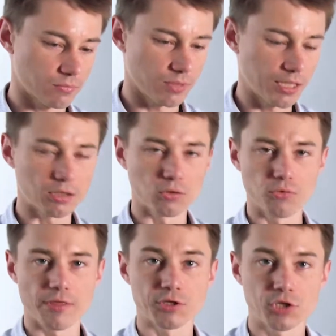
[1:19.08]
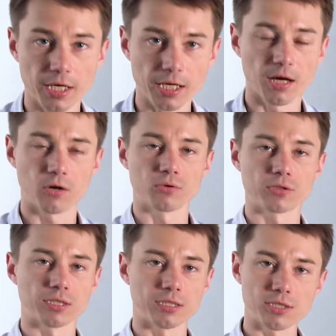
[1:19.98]
include the
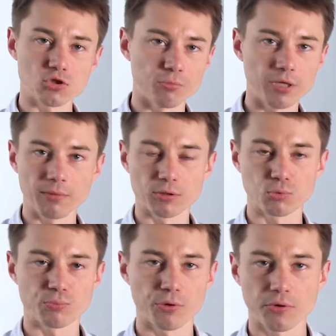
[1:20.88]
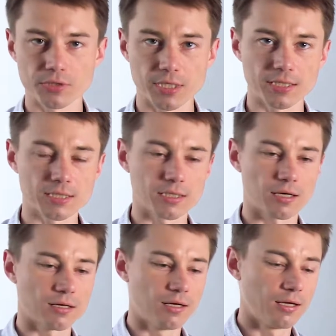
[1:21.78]
checkout, it needs to be able to process
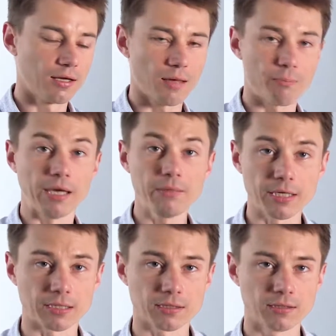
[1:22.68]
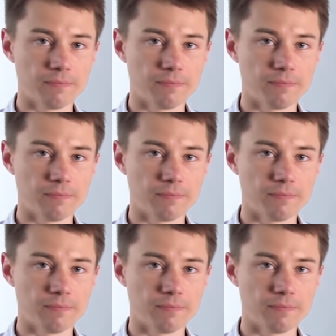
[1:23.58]
a payment.